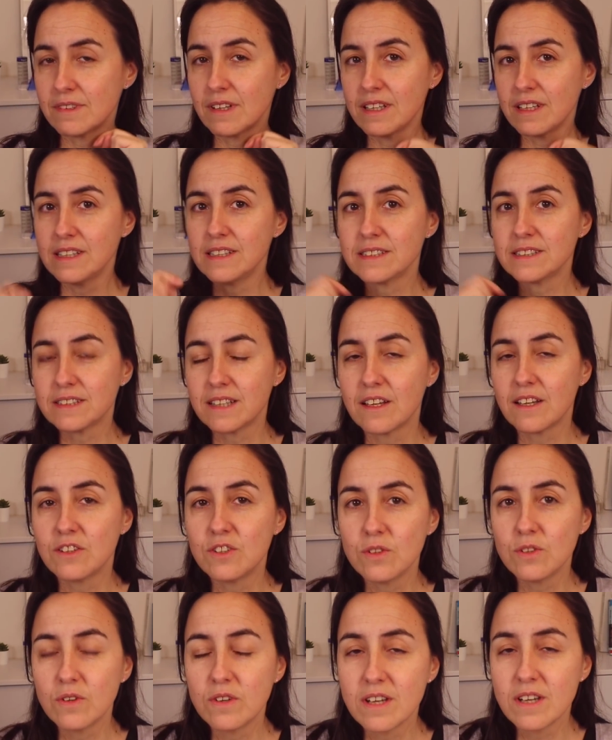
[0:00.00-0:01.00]
is that
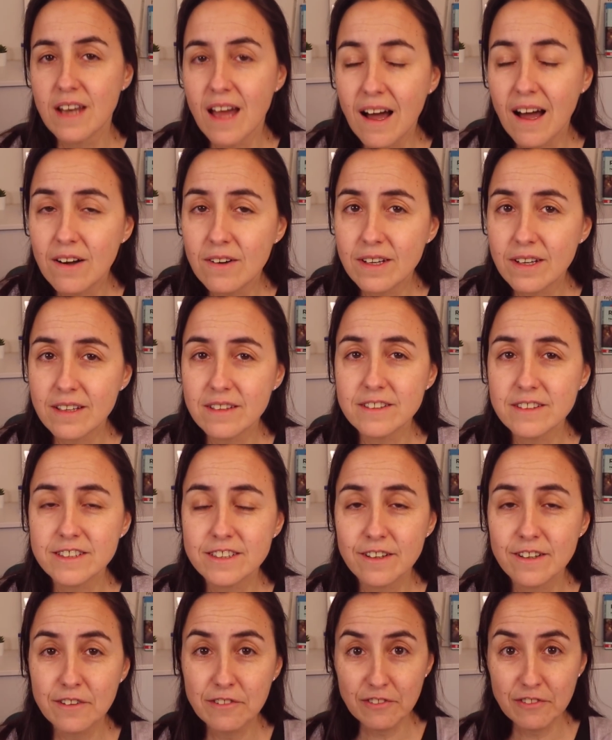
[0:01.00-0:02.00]
you now can
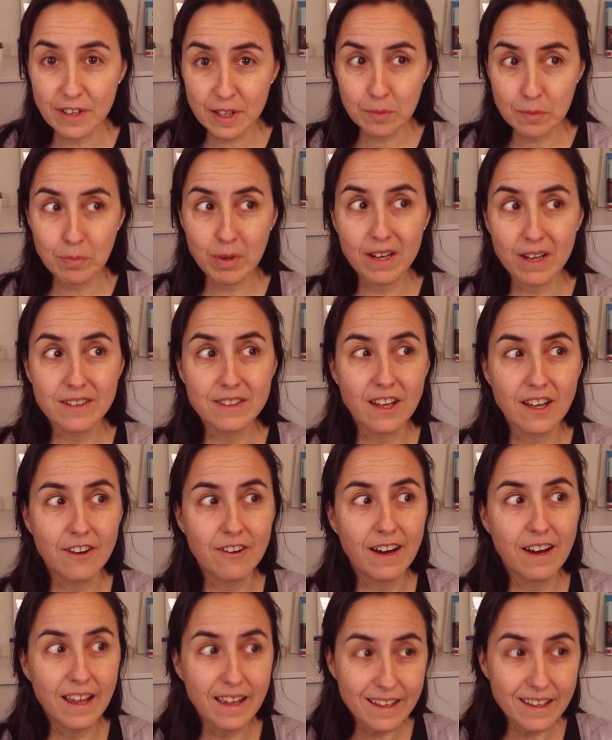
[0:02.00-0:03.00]
share feedback
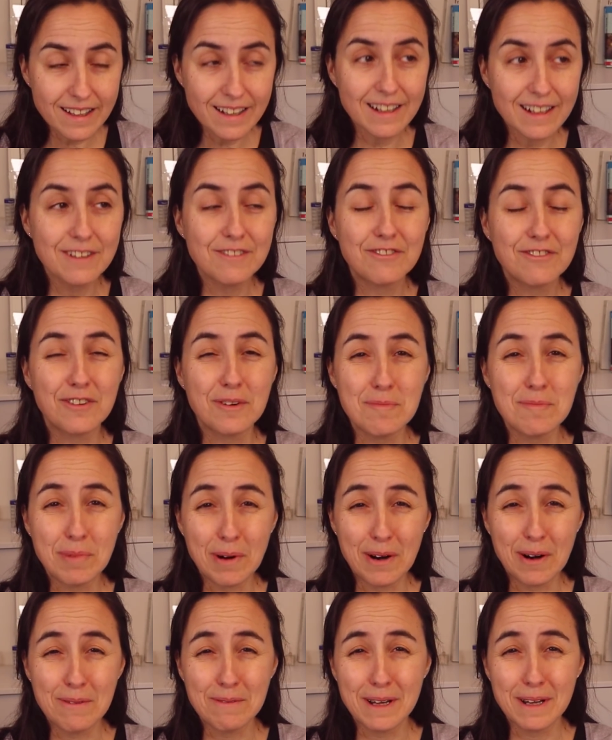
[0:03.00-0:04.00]
directly from
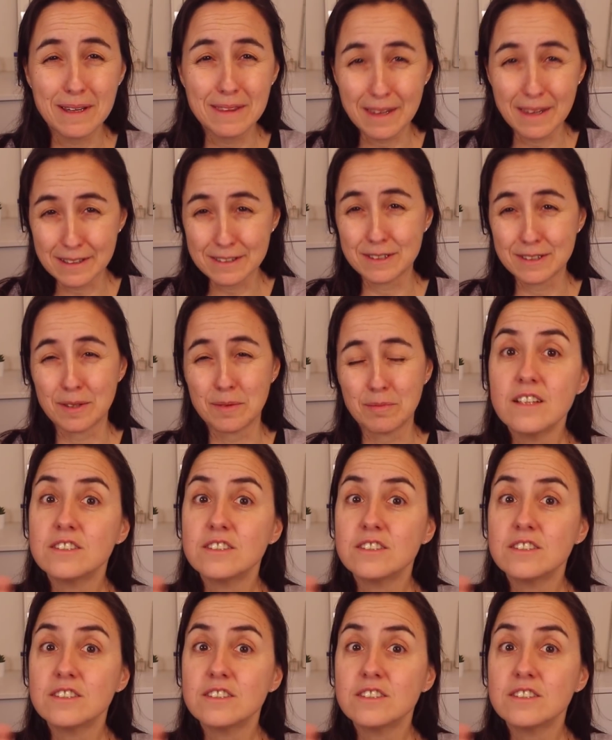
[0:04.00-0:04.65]
Power BI Desktop.